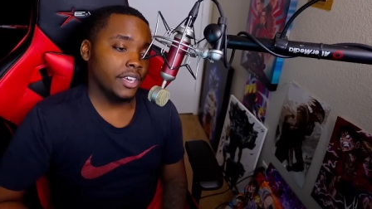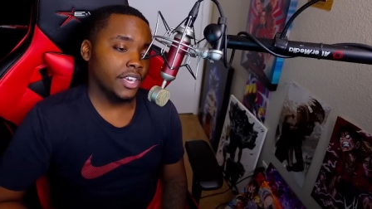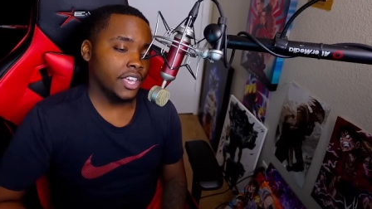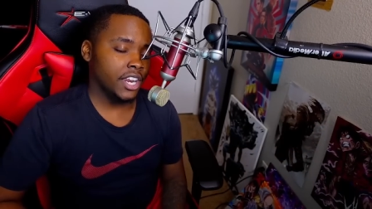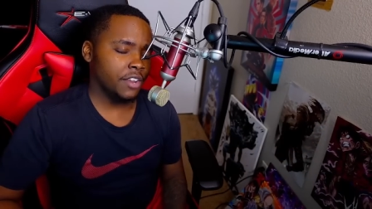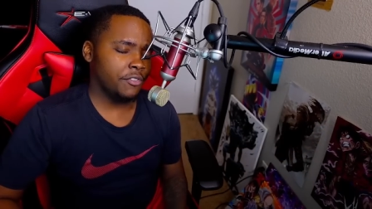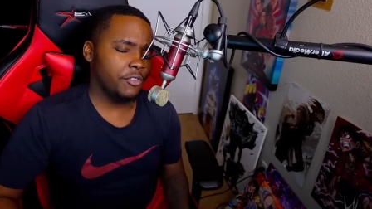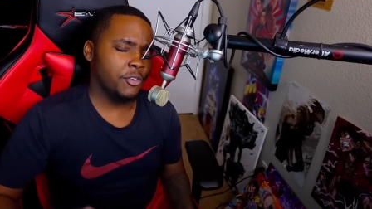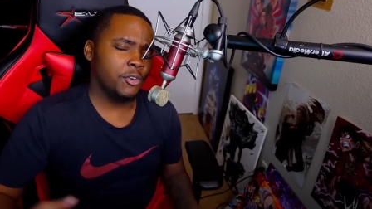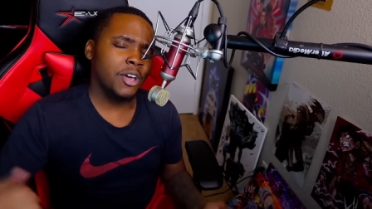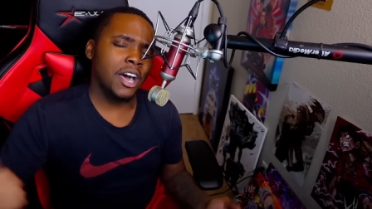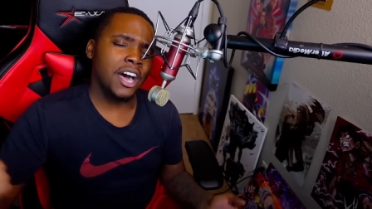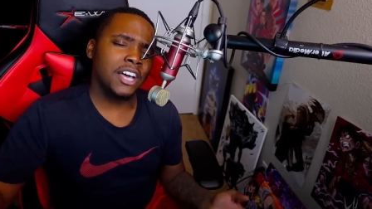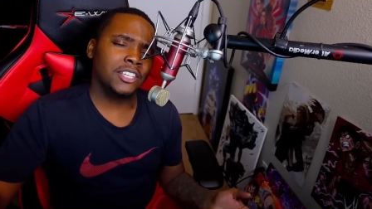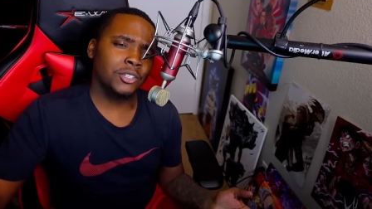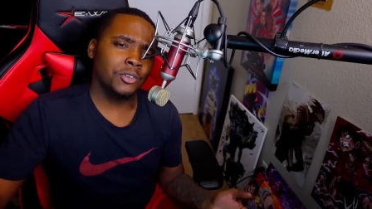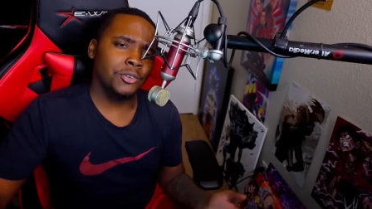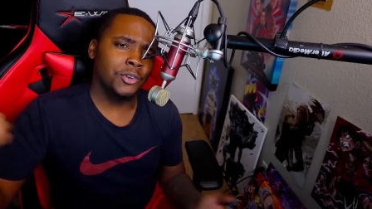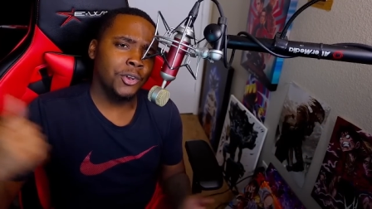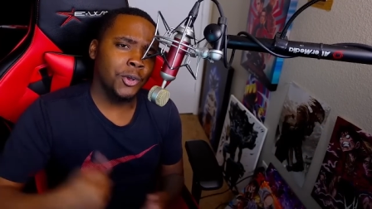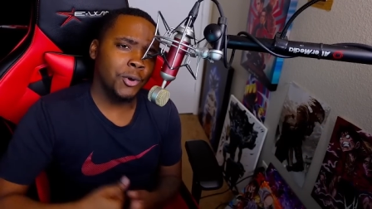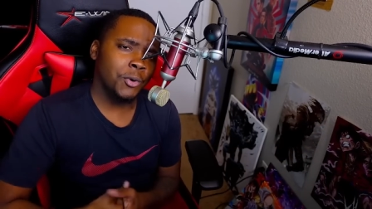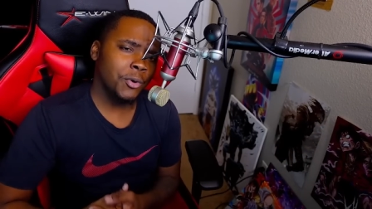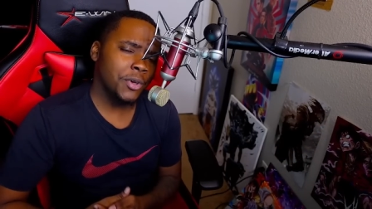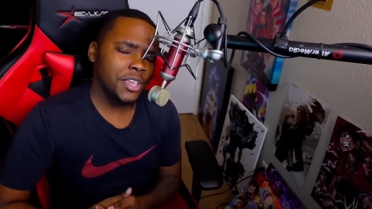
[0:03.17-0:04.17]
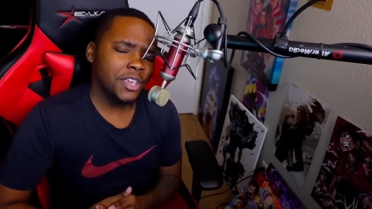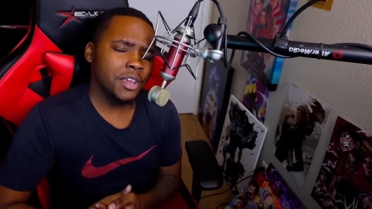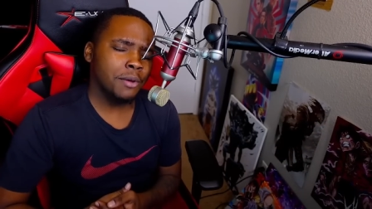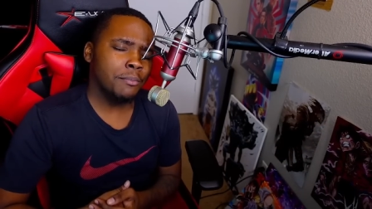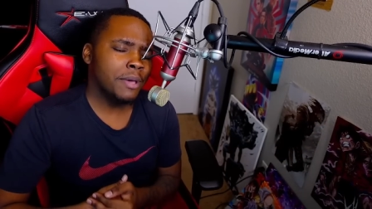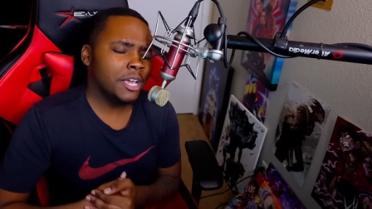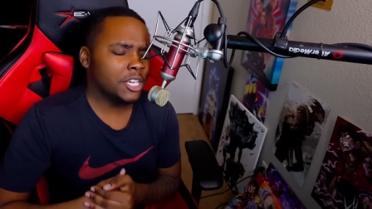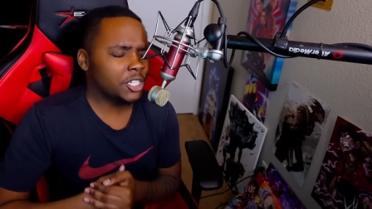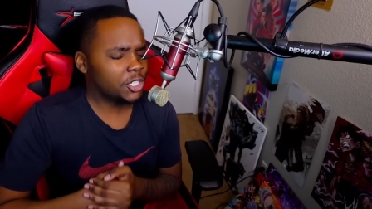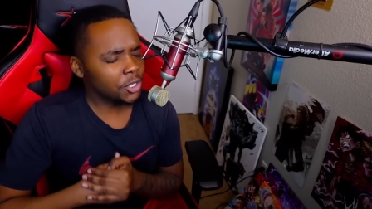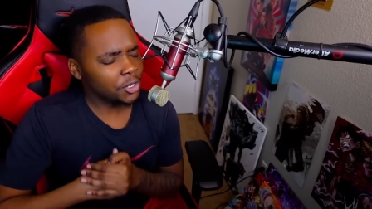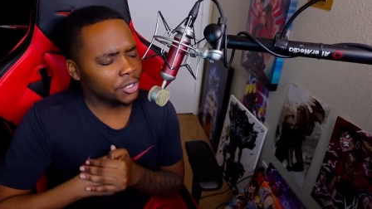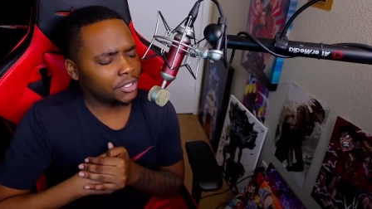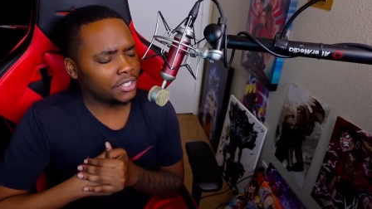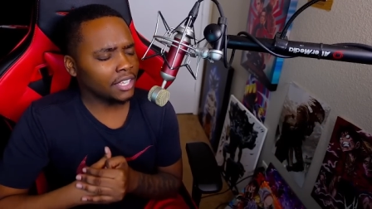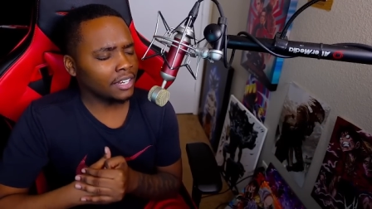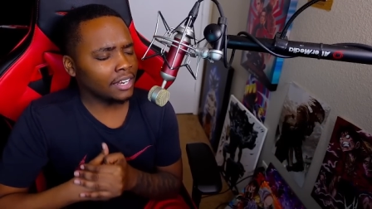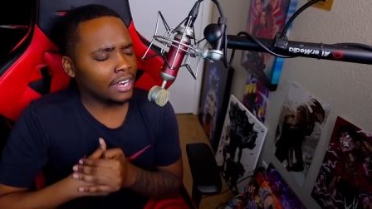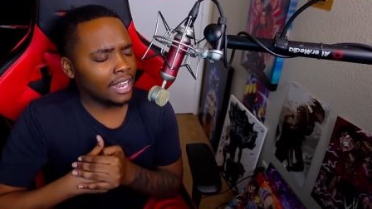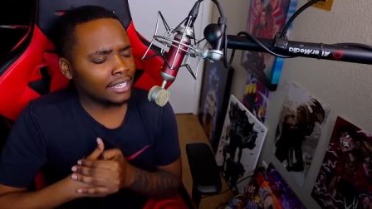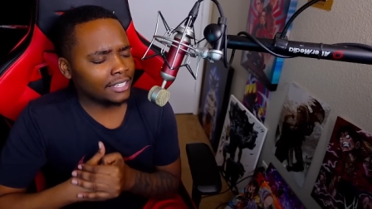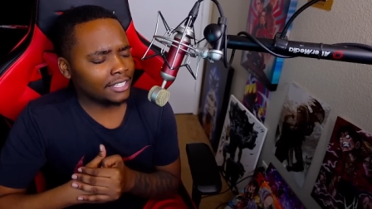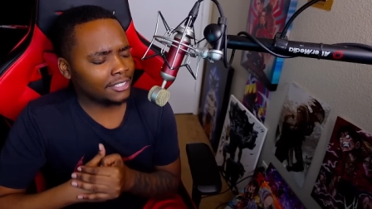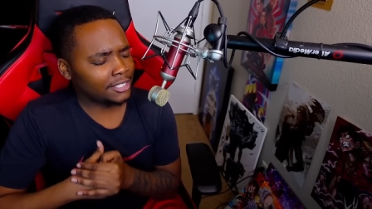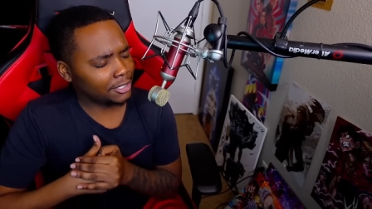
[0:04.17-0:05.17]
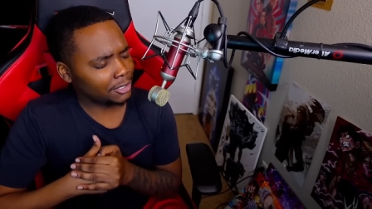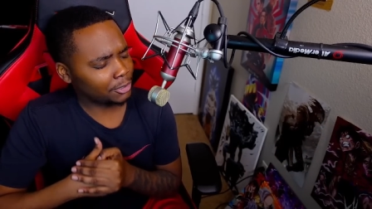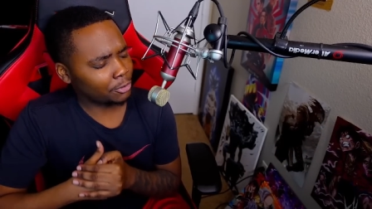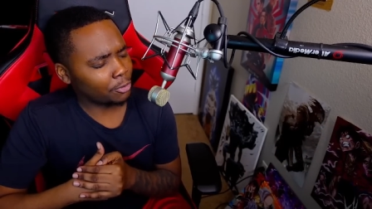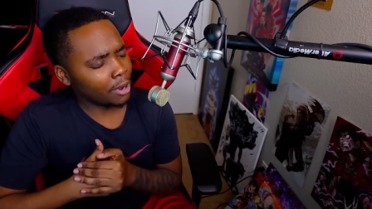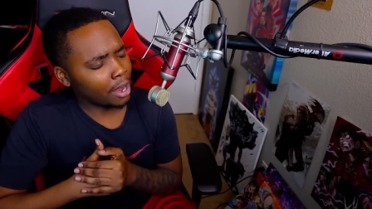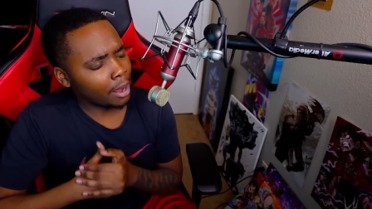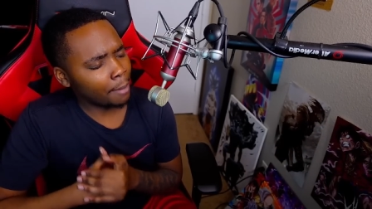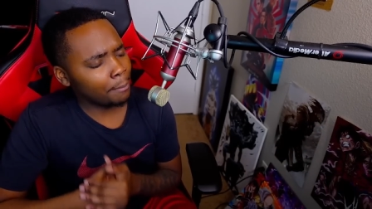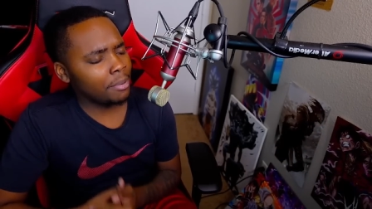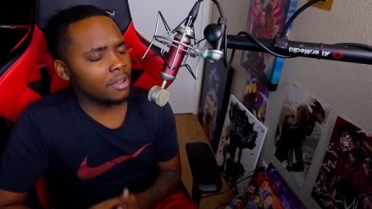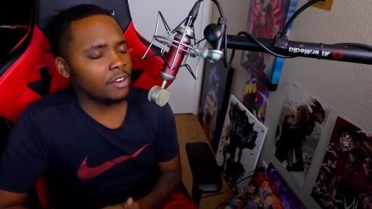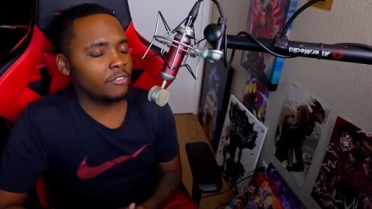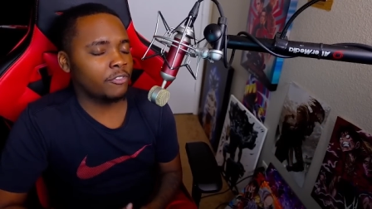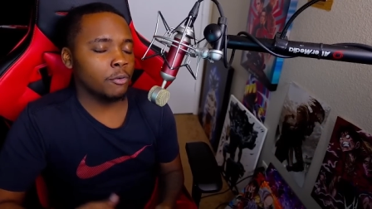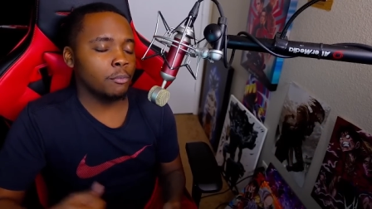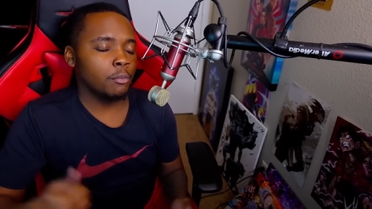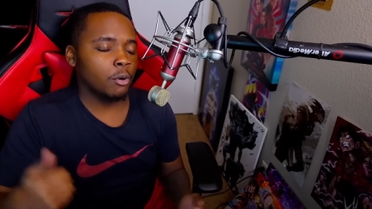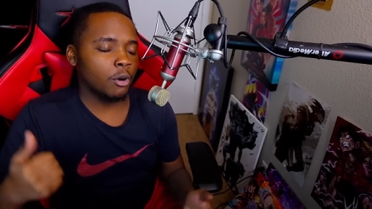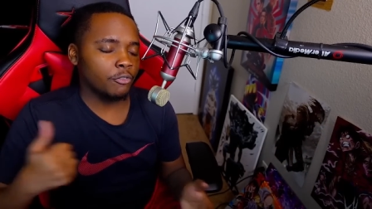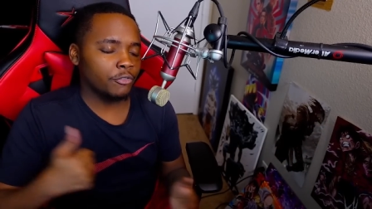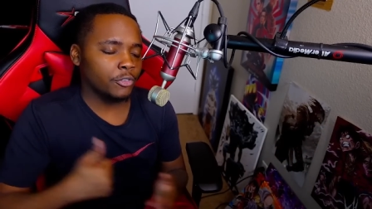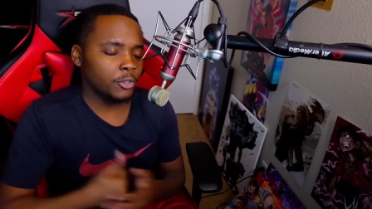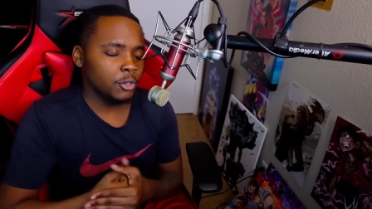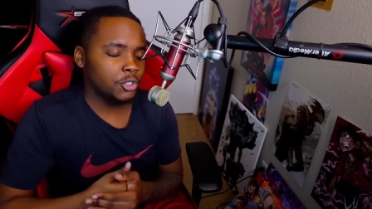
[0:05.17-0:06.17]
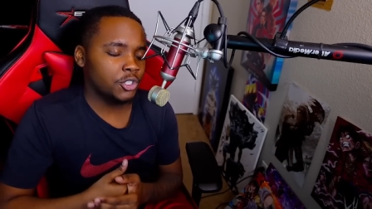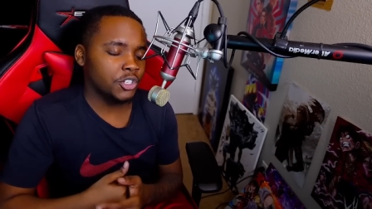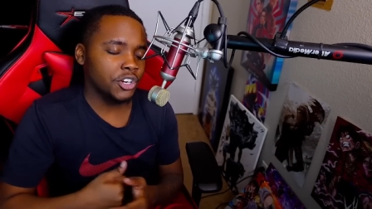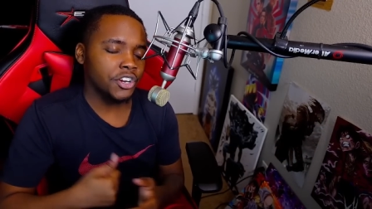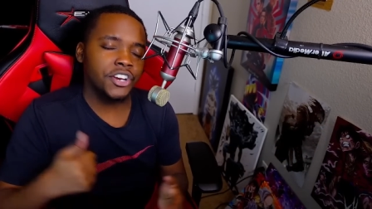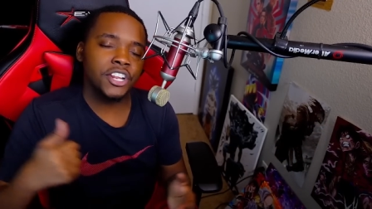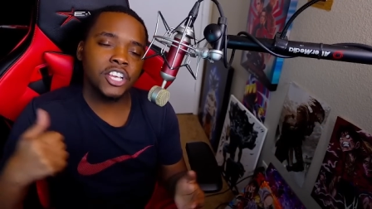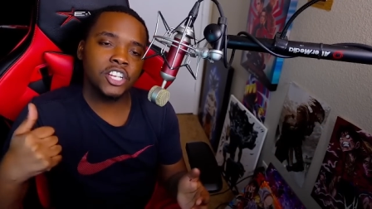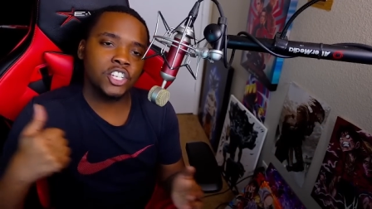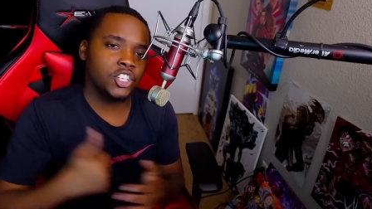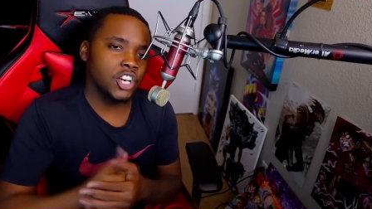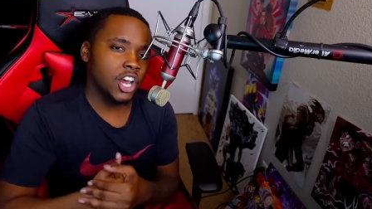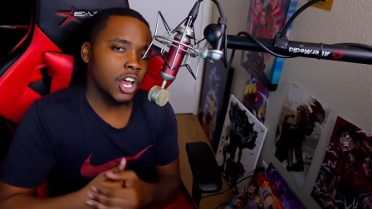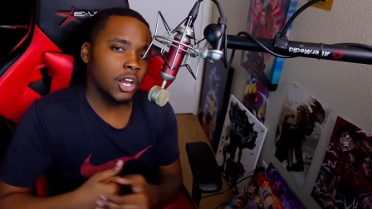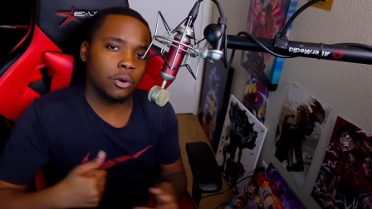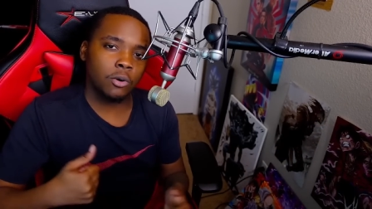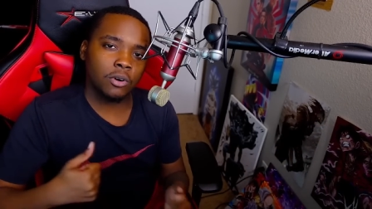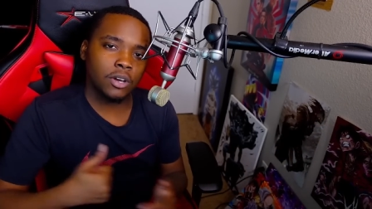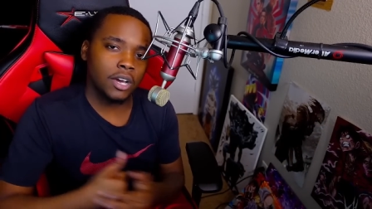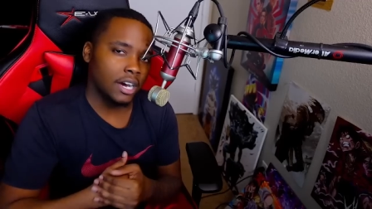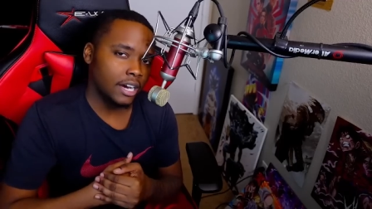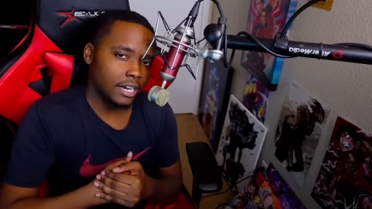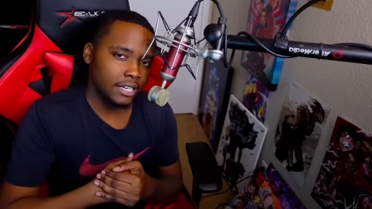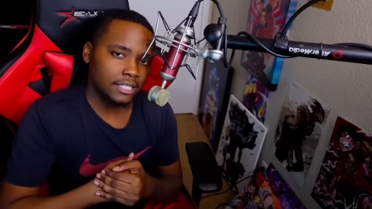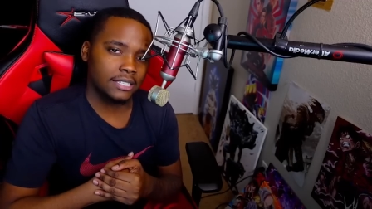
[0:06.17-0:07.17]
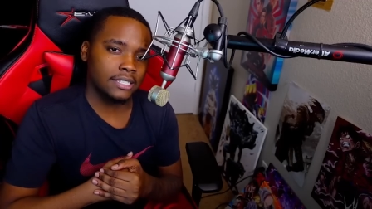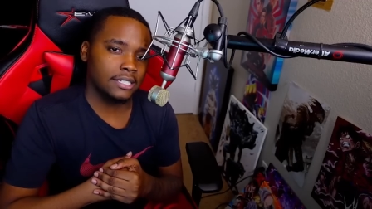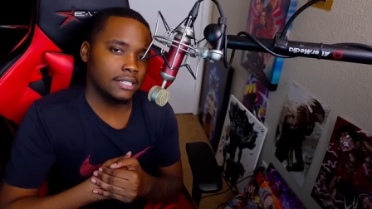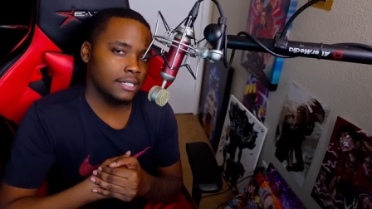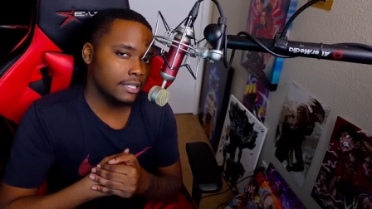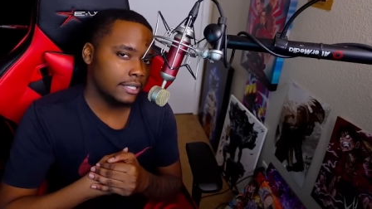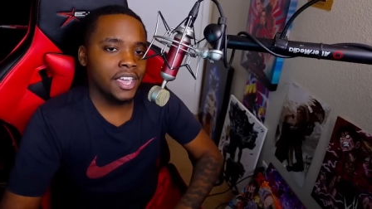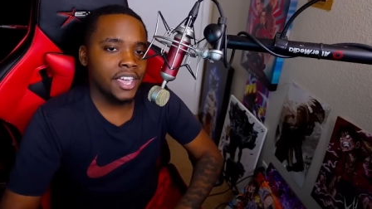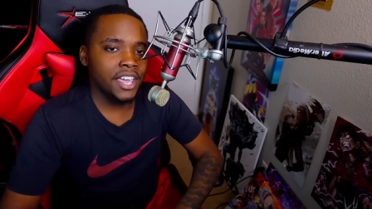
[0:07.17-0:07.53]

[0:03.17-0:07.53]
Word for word: And if you guys are new here, make sure you hit the like and subscribe button for more future Ninjago content.